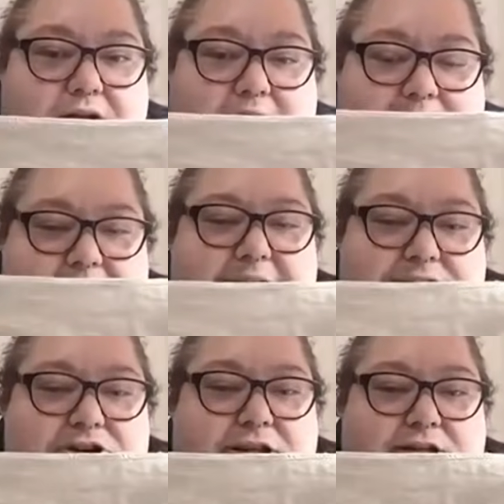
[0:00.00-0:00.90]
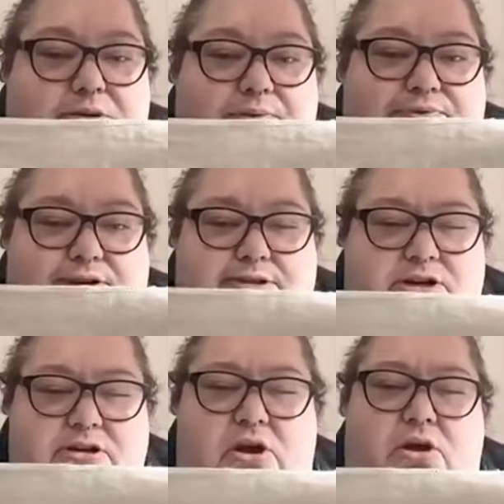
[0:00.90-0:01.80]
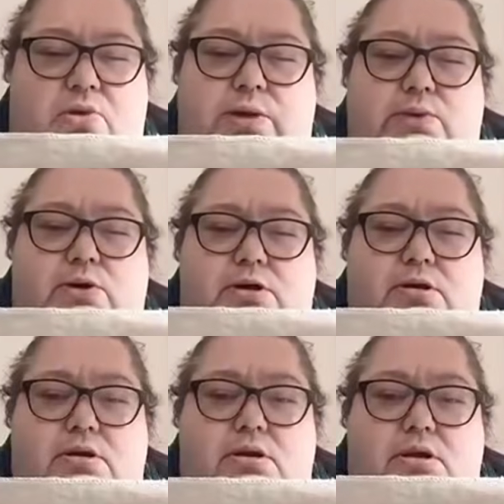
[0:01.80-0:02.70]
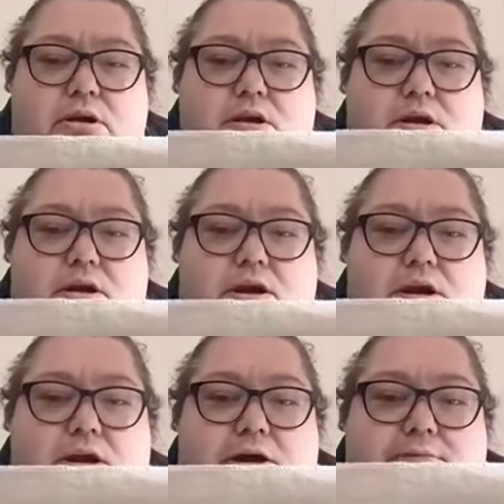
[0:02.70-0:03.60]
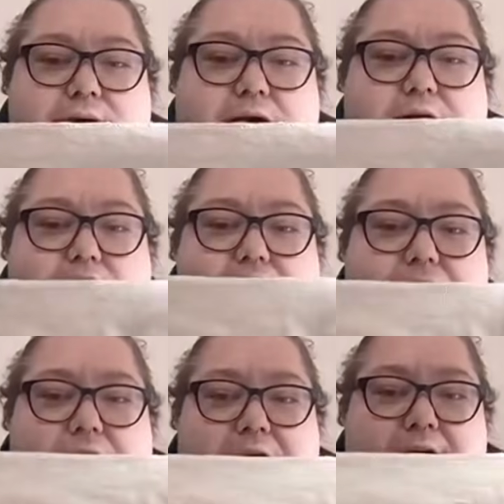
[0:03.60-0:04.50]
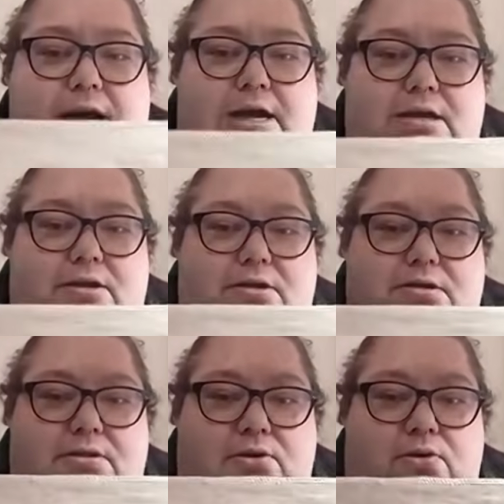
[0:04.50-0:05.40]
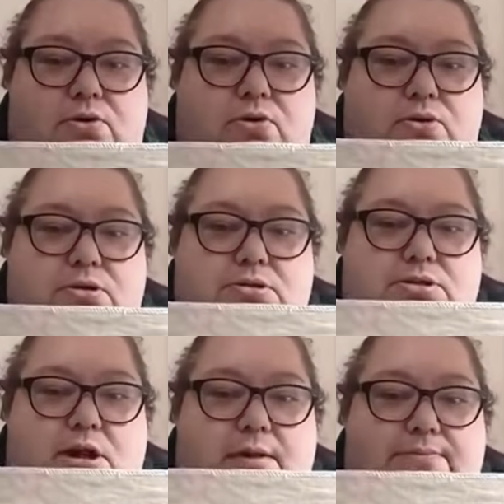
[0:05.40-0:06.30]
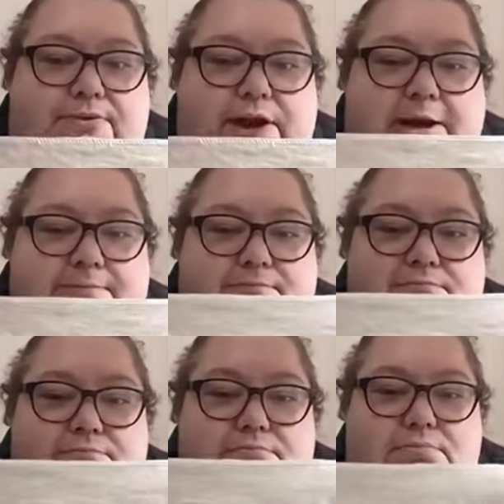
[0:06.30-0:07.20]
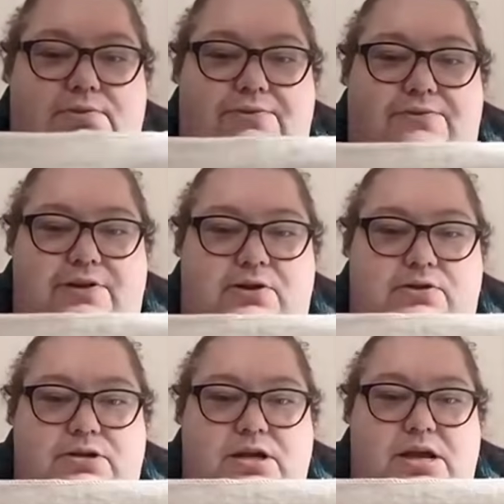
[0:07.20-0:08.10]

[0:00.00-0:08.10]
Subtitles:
I think I started this one before I started the Halloween one. But I got the whole top frame filled.